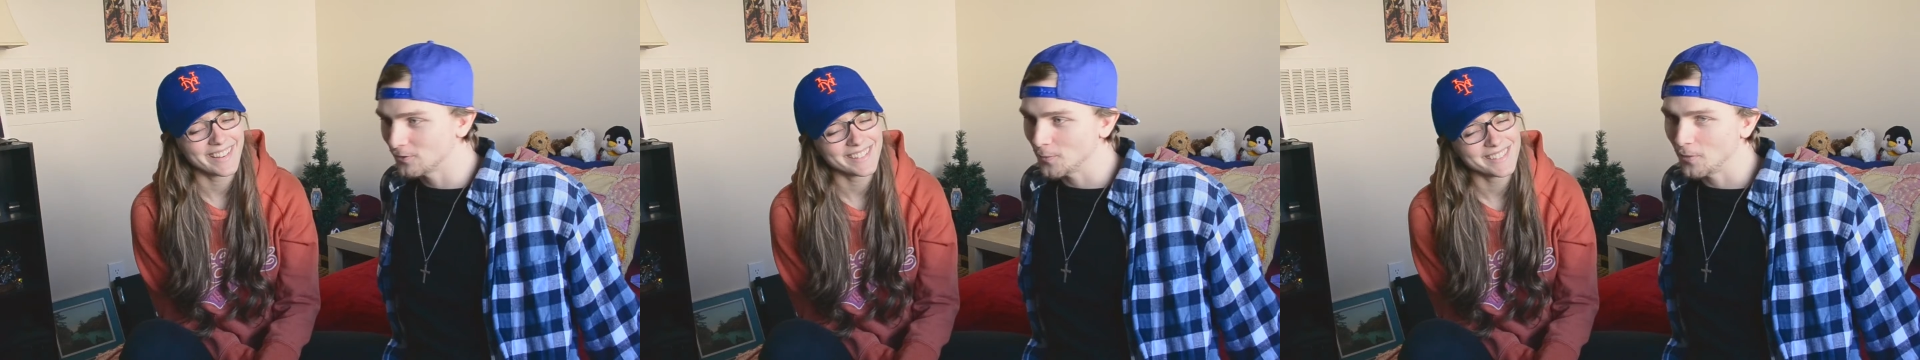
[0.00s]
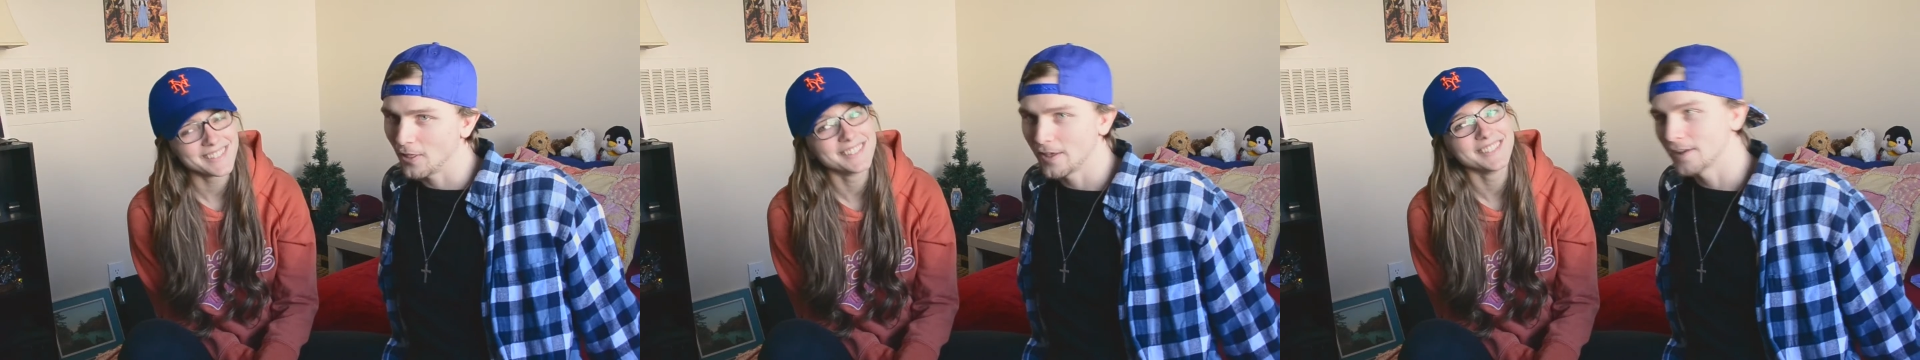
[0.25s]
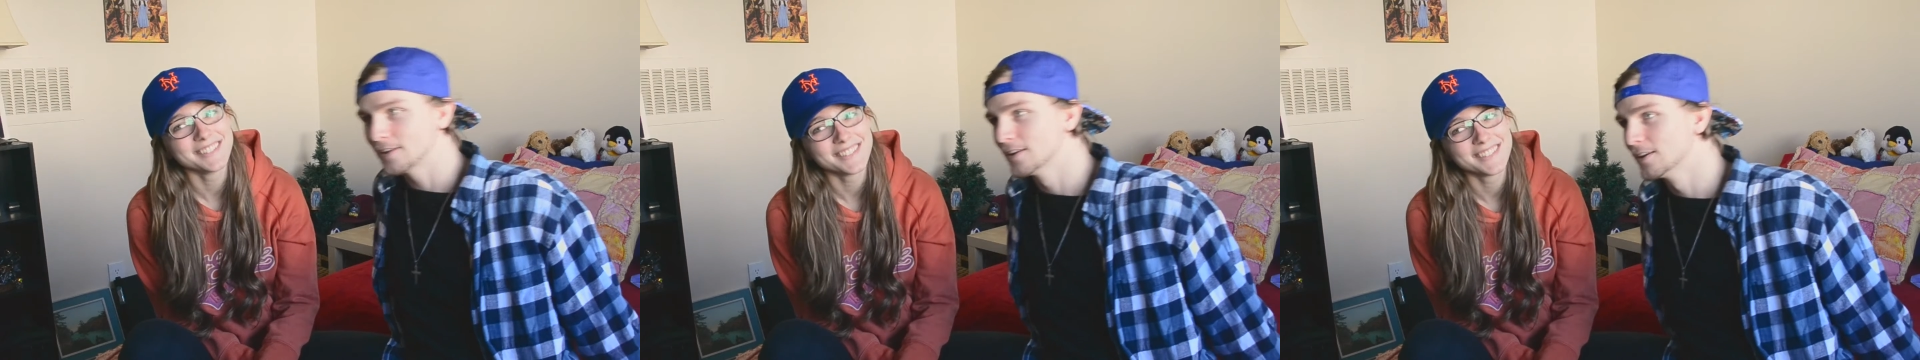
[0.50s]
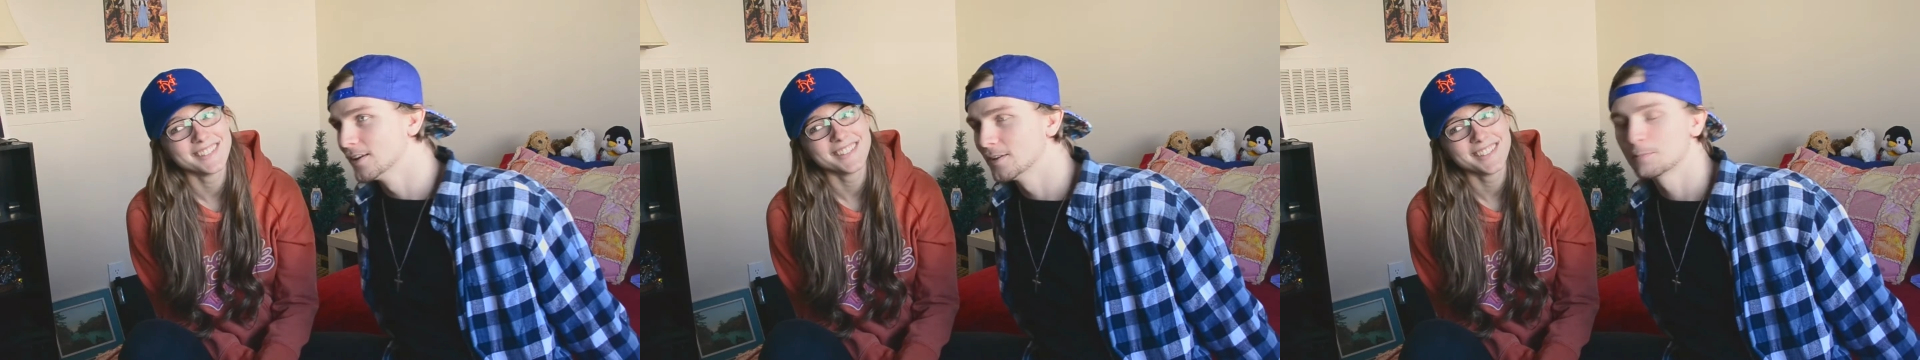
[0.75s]
Speaker 1: from like
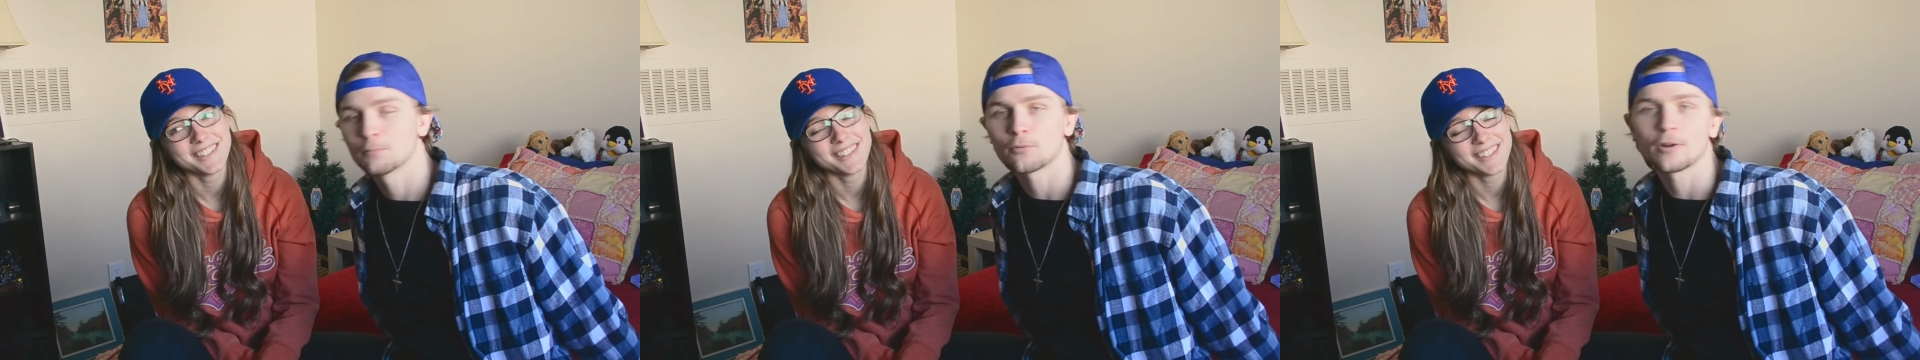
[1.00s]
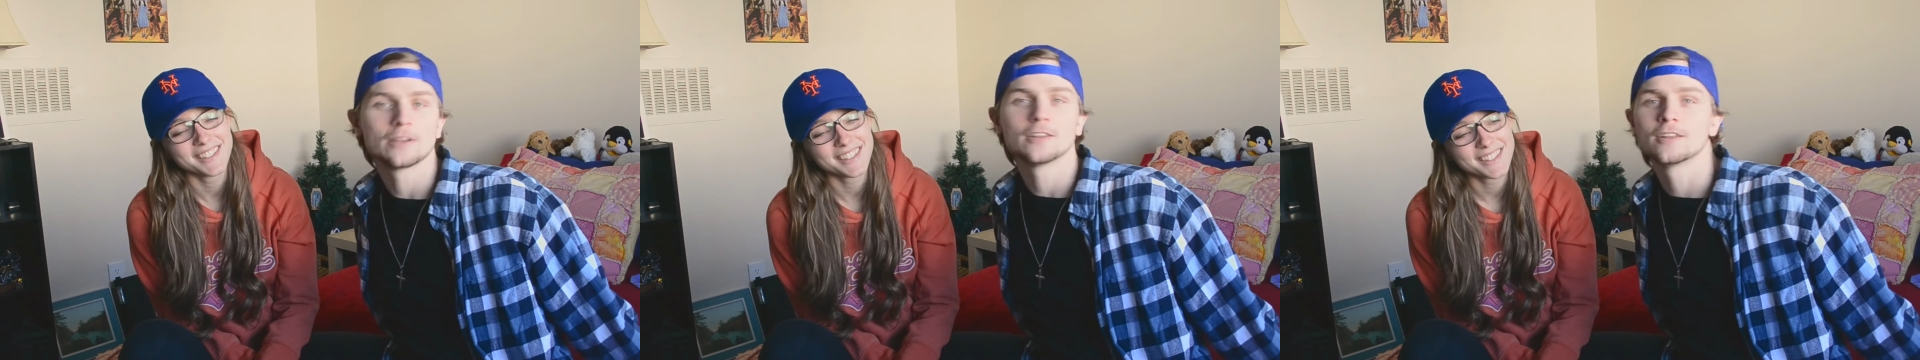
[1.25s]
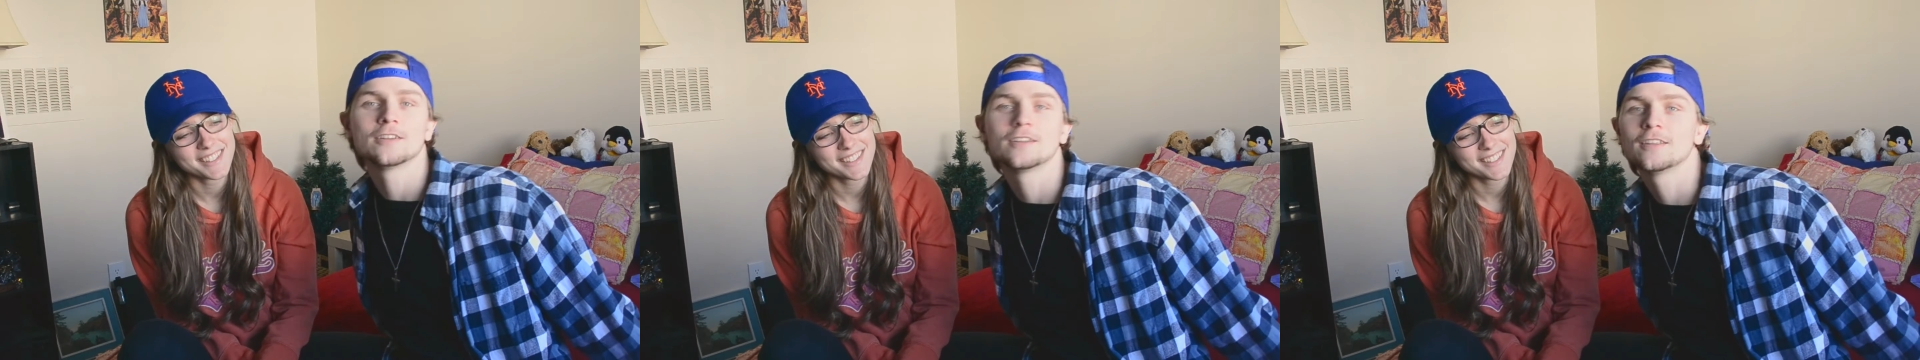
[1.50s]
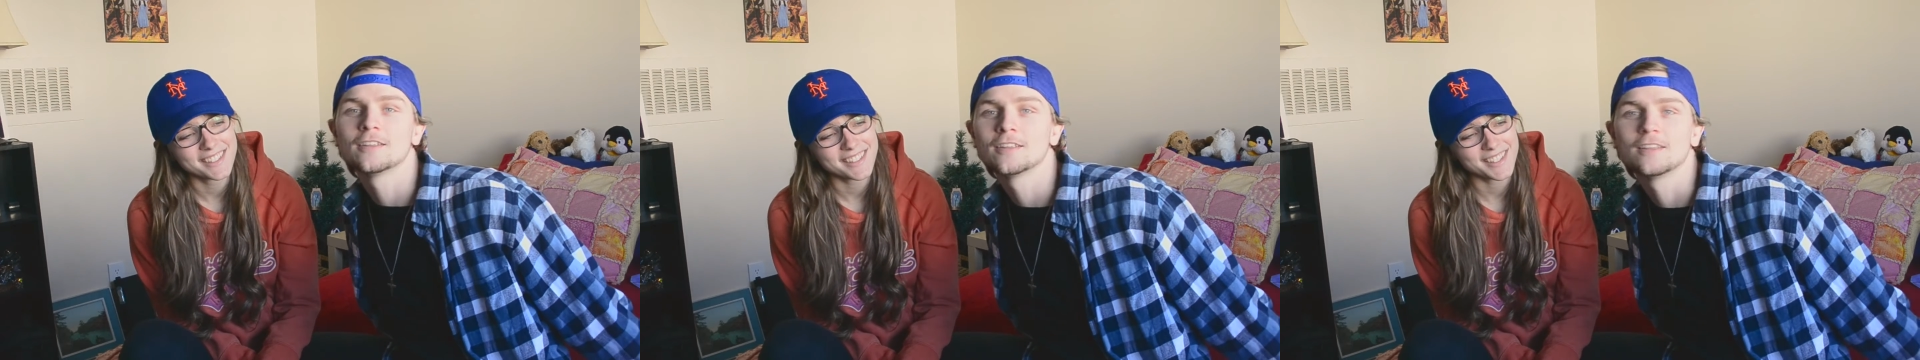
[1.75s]
Britain.
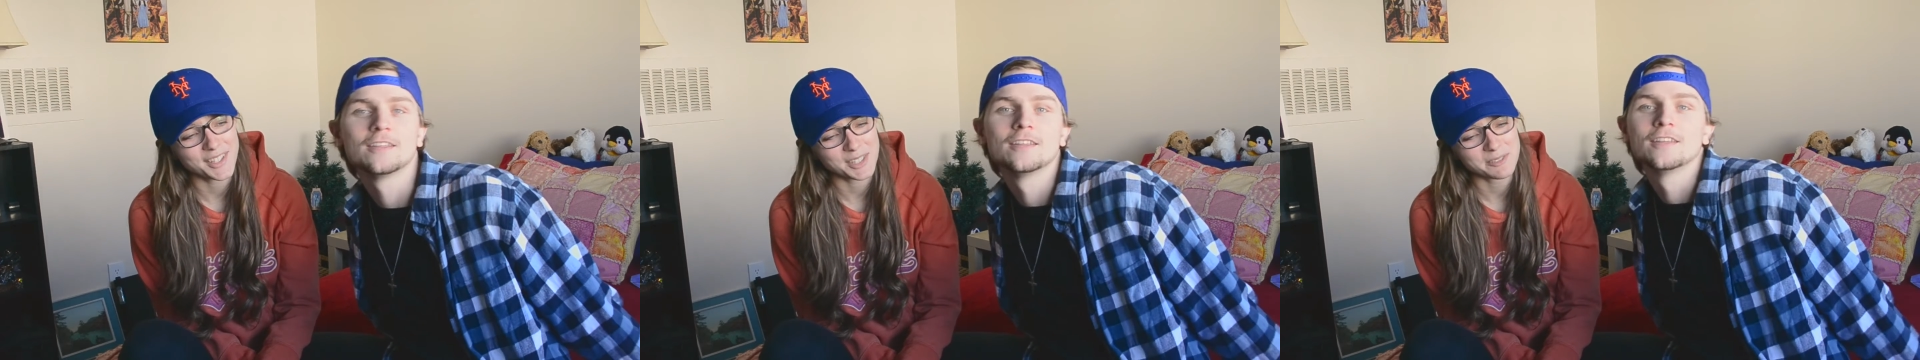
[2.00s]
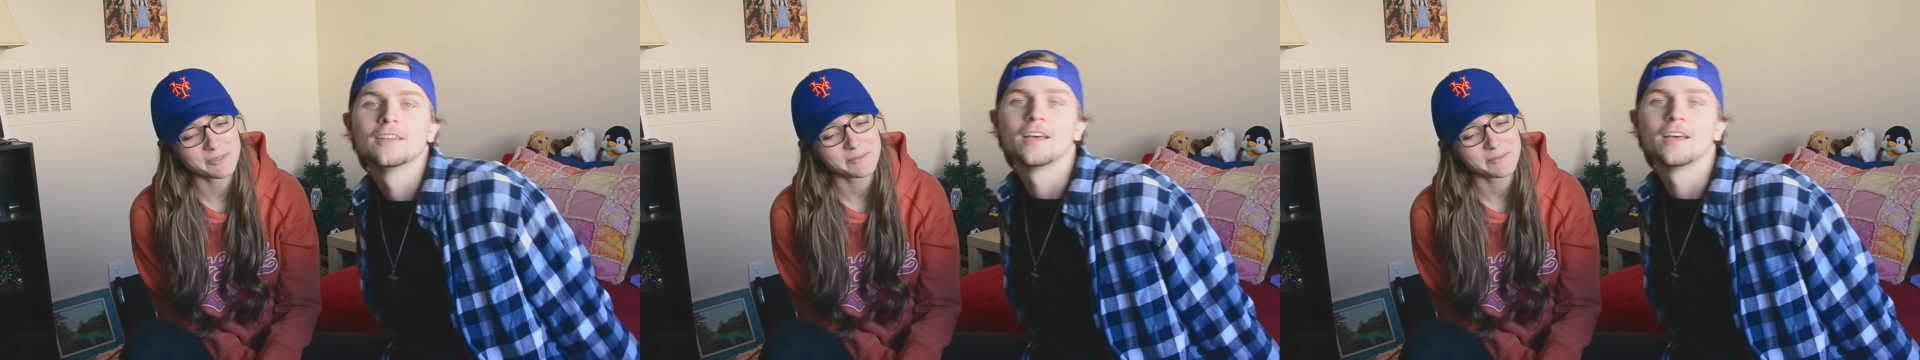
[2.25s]
Yeah.